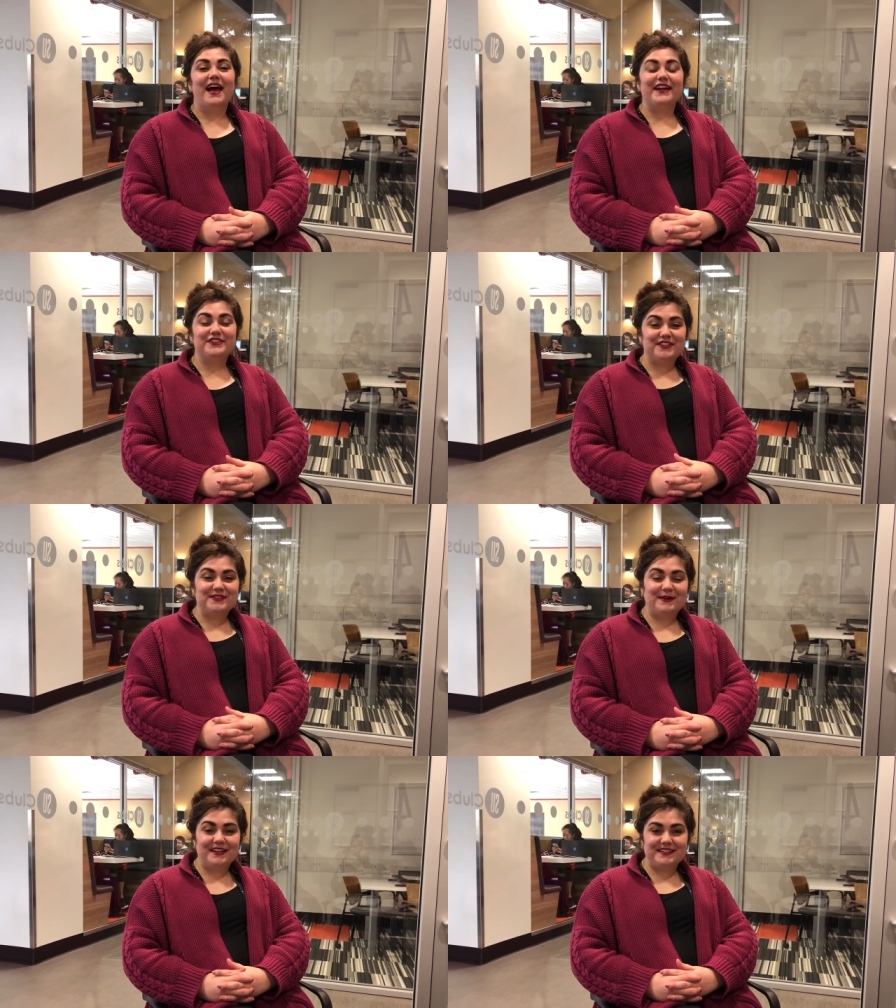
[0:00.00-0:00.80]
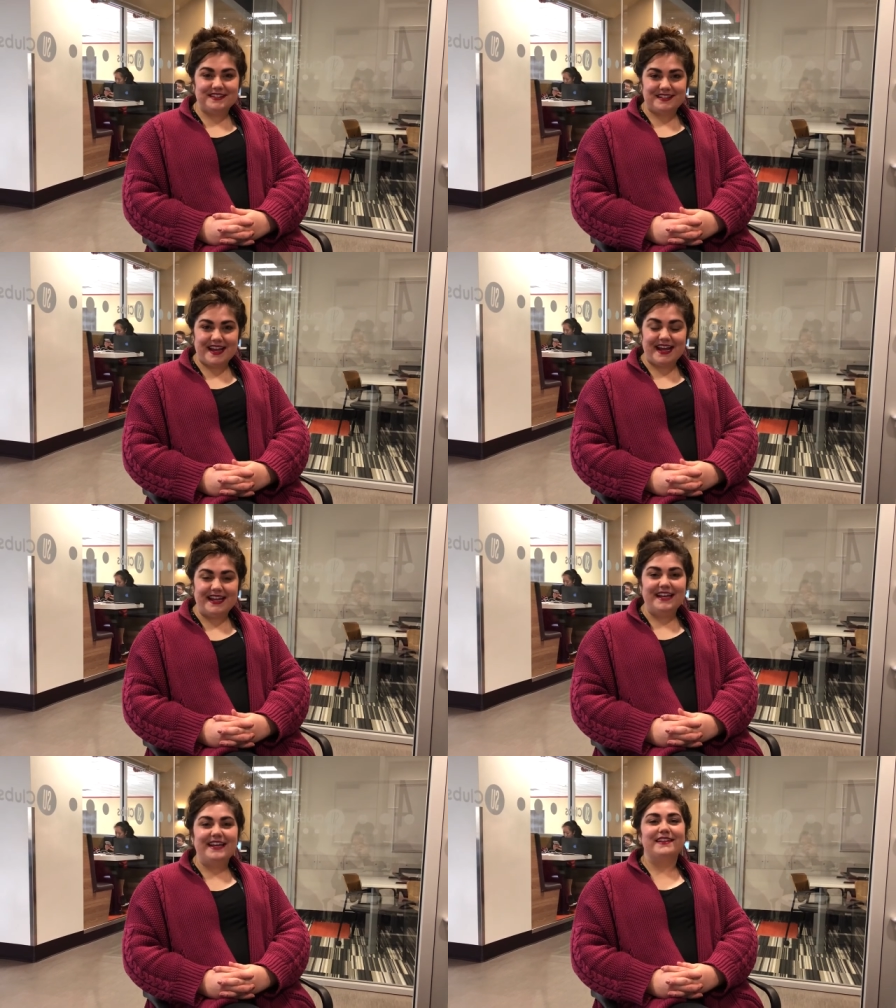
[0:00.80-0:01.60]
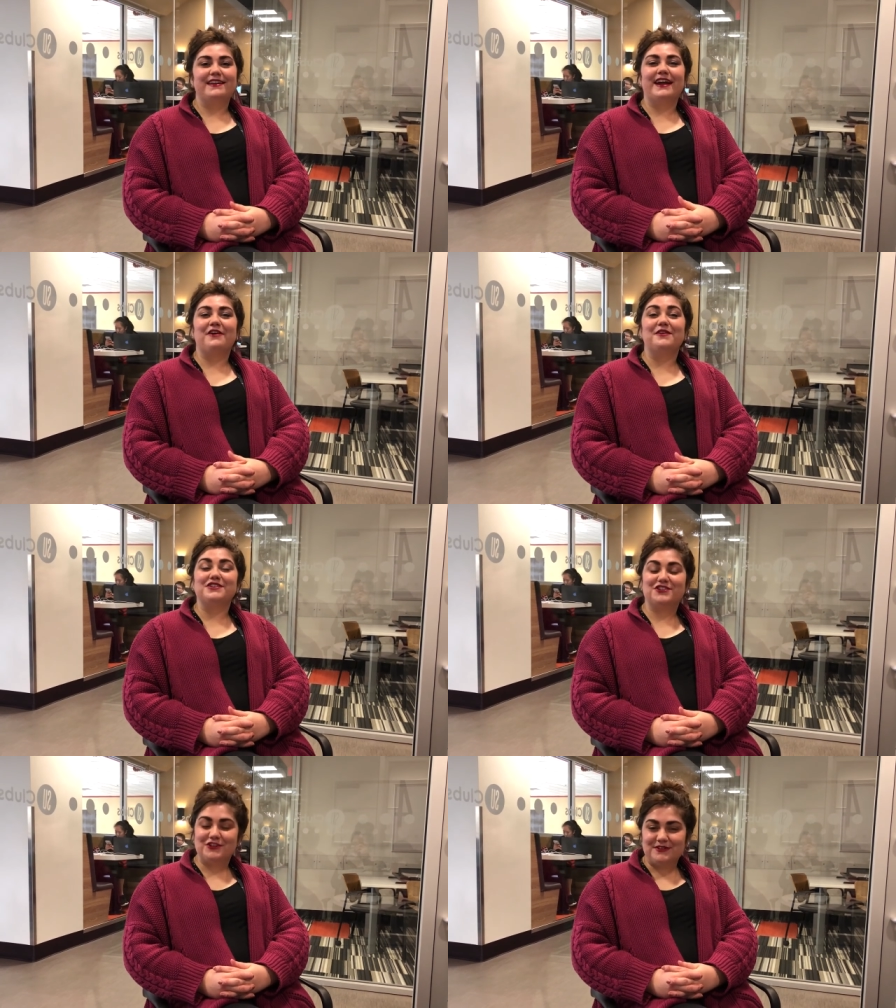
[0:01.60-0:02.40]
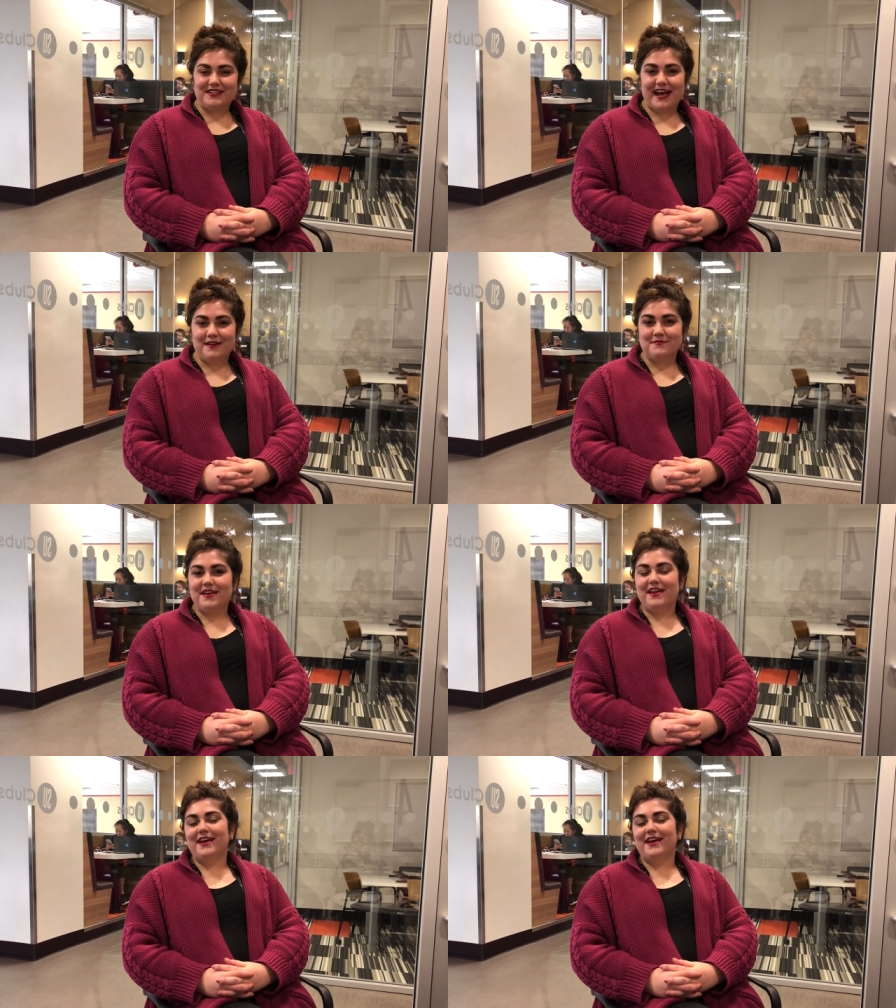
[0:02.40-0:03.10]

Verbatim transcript: I just wanted to say that now it's showtime